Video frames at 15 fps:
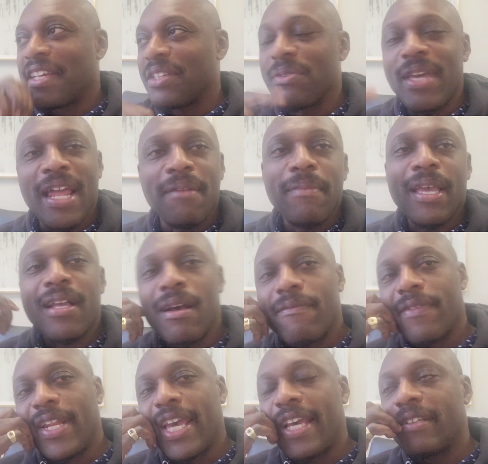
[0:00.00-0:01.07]
You got to make
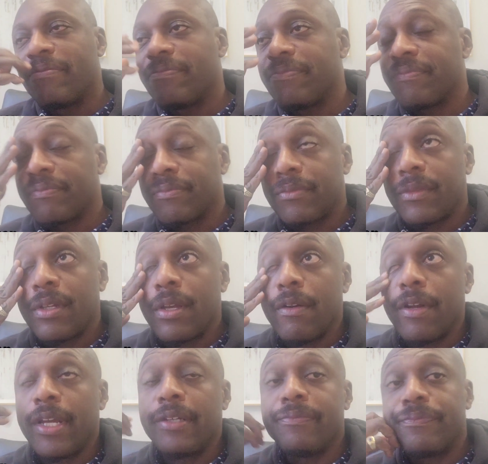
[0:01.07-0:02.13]
up for that, all
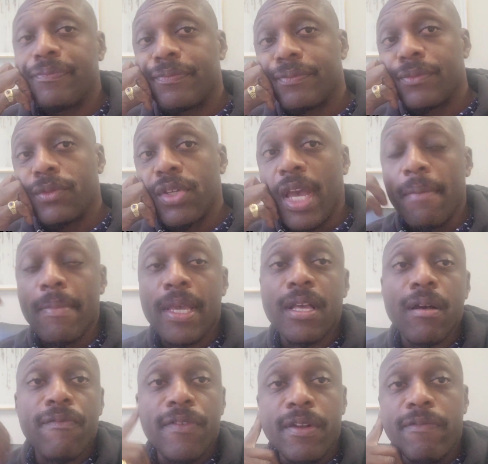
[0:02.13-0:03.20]
right? You got to make
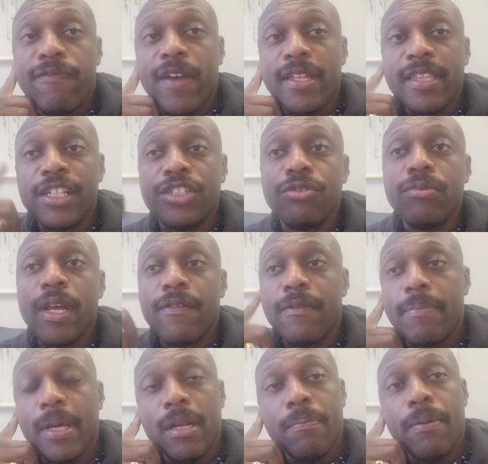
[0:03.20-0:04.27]
up for the fact that you've never
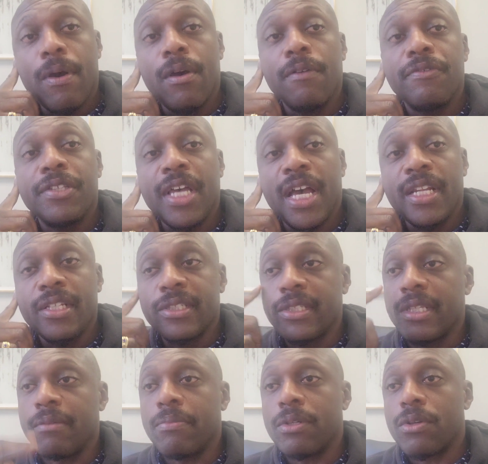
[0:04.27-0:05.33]
been a part of a
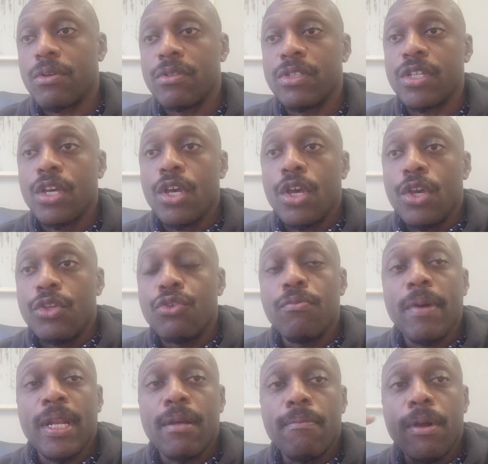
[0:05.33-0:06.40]
dynasty, because you've
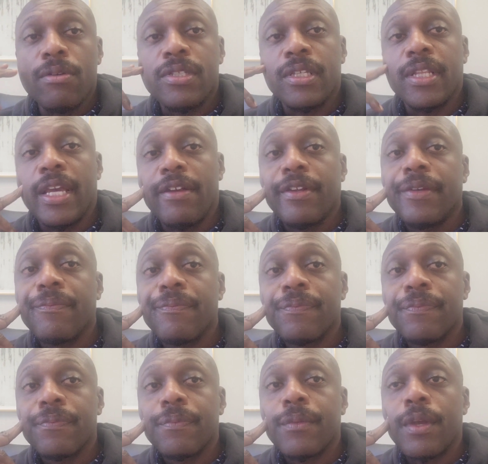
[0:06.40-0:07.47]
been a mercenary,
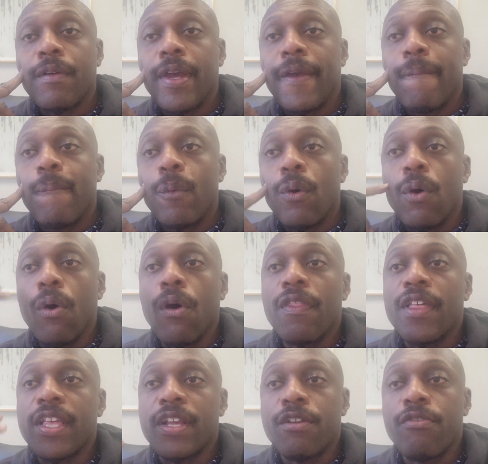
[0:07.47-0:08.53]
all right? All
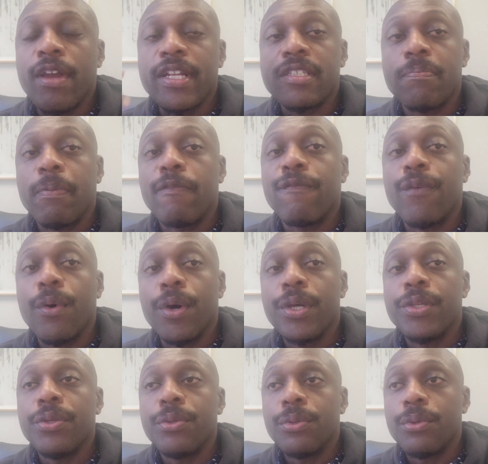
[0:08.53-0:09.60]
the greats
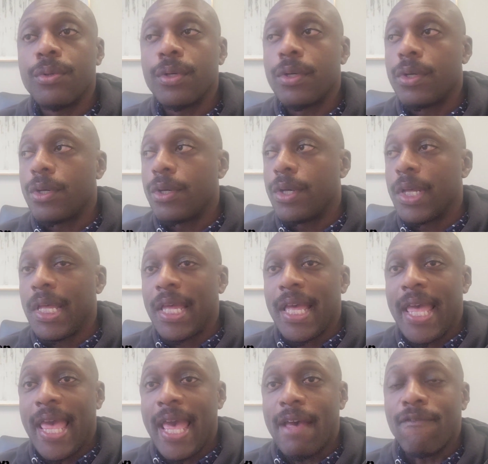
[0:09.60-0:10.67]
before you
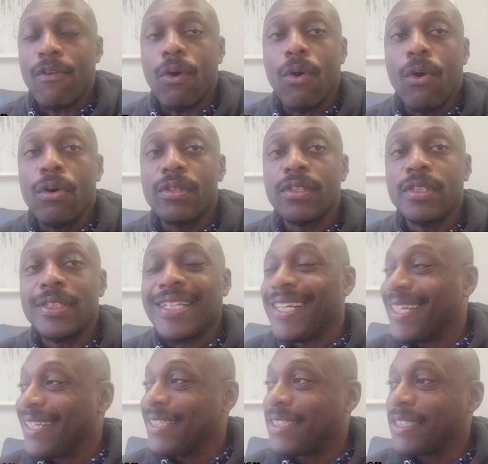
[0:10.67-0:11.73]
have all
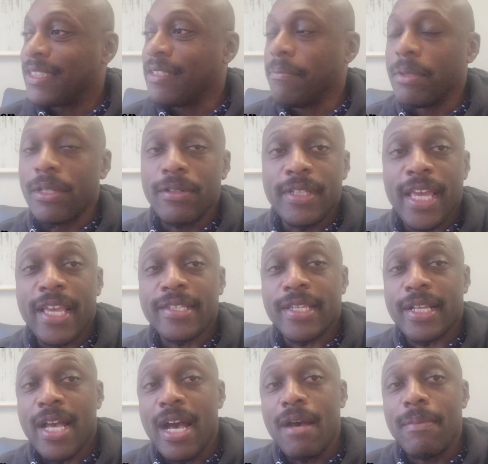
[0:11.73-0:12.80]
similar things
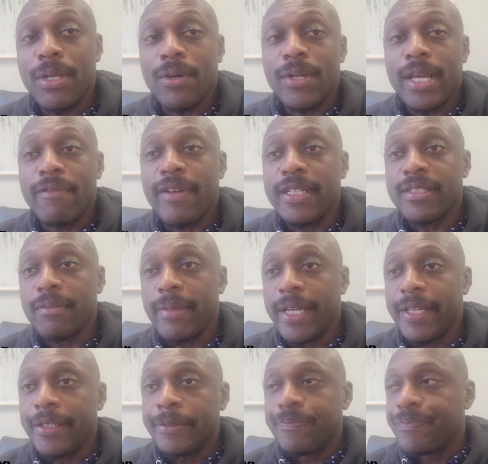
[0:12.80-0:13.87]
in common on their
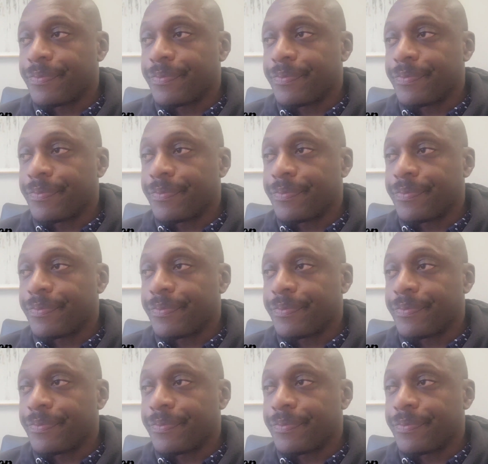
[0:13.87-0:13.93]
resume.